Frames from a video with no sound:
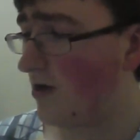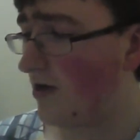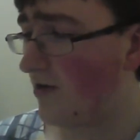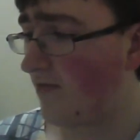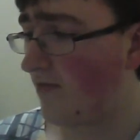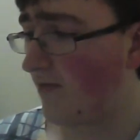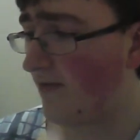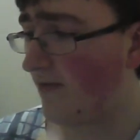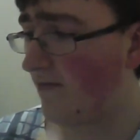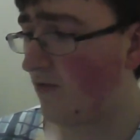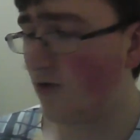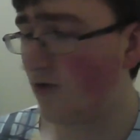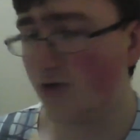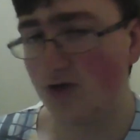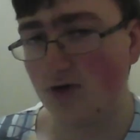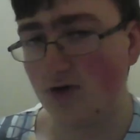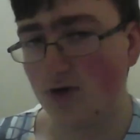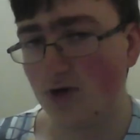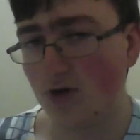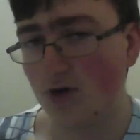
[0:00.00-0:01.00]

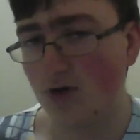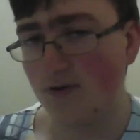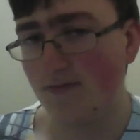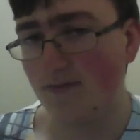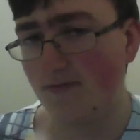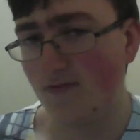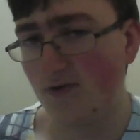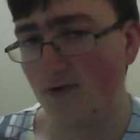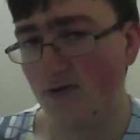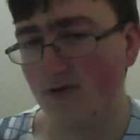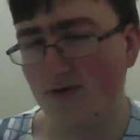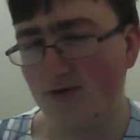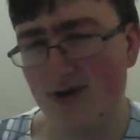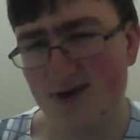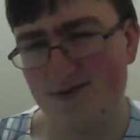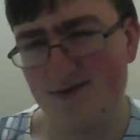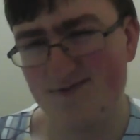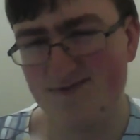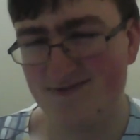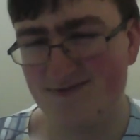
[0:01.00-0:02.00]
3-4 good,
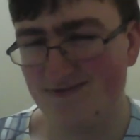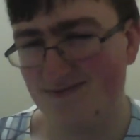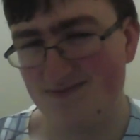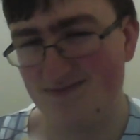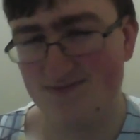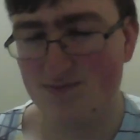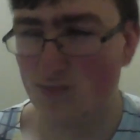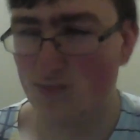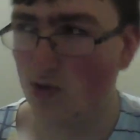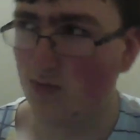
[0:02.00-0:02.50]
4-3 probably